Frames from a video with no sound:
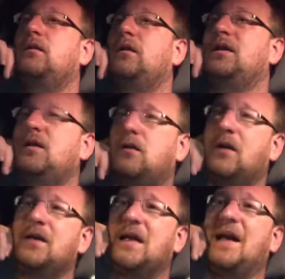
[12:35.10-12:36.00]
it's a
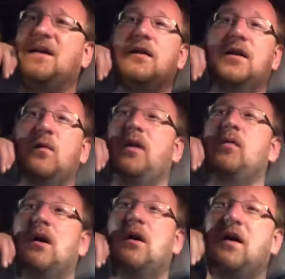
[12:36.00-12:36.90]
great likelihood we
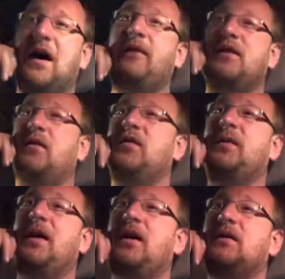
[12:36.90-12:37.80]
will all have each other's
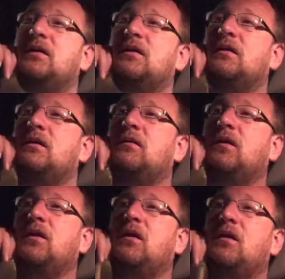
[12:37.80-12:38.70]
backs,
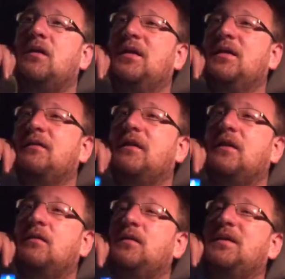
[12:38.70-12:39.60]
regardless of
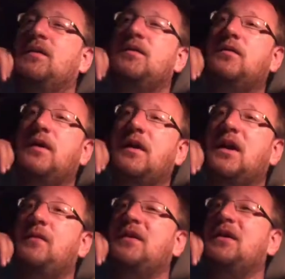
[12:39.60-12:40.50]
our
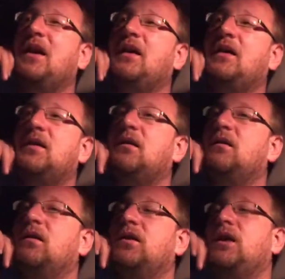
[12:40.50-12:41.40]
socioeconomic status
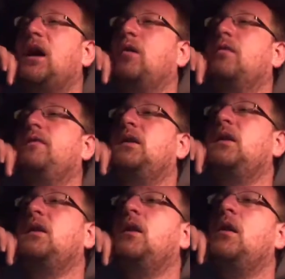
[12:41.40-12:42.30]
or
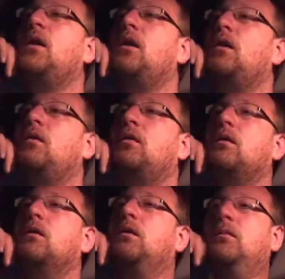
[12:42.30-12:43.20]
geography
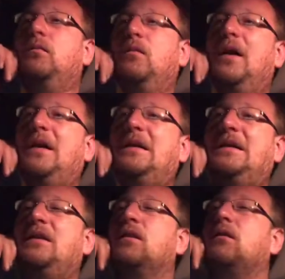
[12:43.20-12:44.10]
or
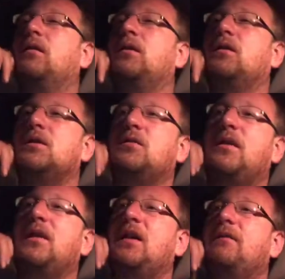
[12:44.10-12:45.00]
race or the culture
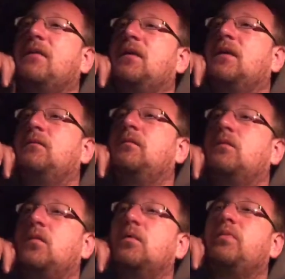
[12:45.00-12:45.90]
we came
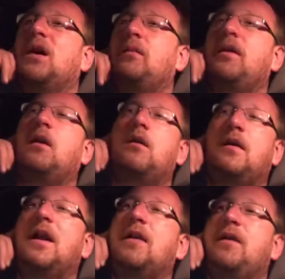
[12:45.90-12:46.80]
from. We're probably all
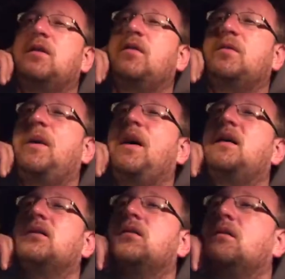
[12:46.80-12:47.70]
going to have each other's
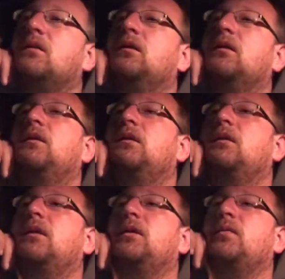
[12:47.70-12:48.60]
backs
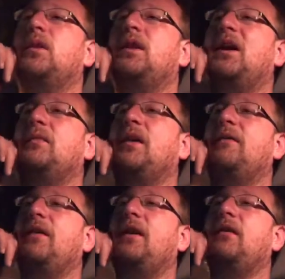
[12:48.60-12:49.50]
because we're united by
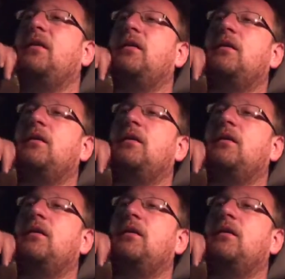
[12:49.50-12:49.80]
faith.